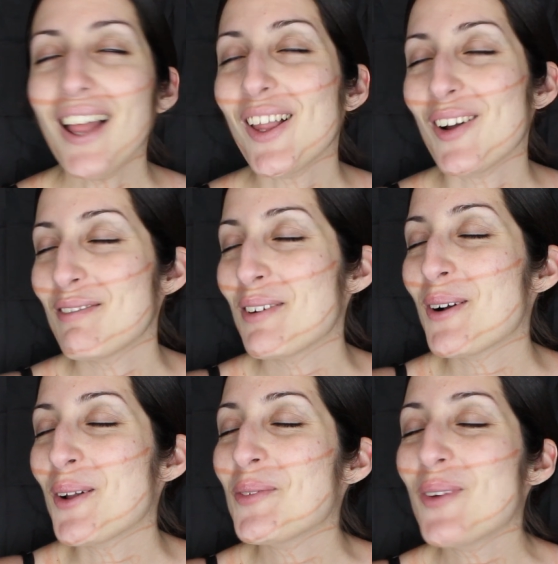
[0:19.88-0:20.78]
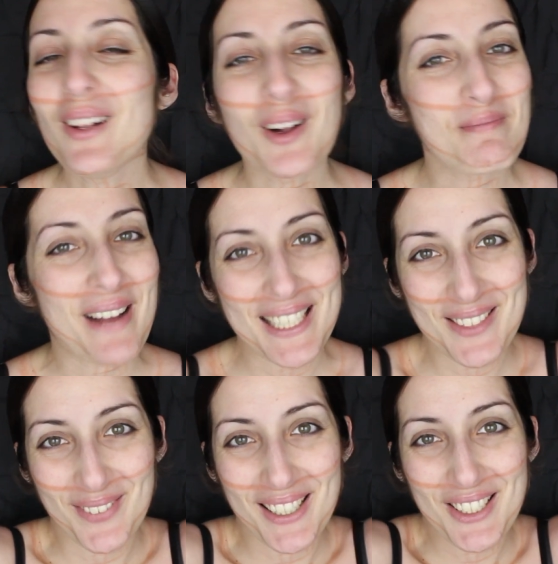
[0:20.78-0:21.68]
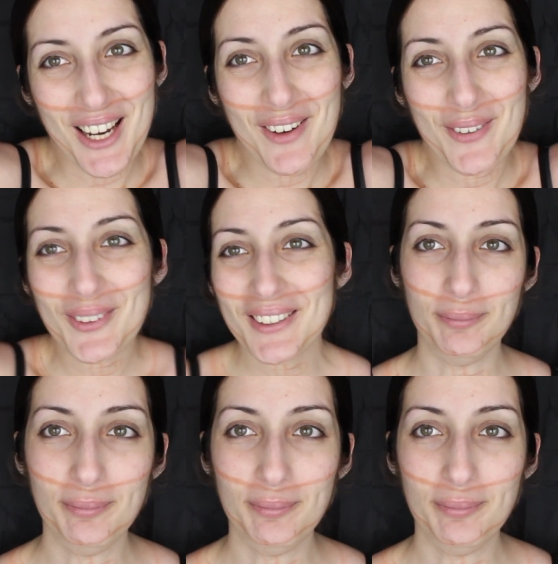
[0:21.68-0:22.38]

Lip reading: Hello everyone, welcome back to my channel.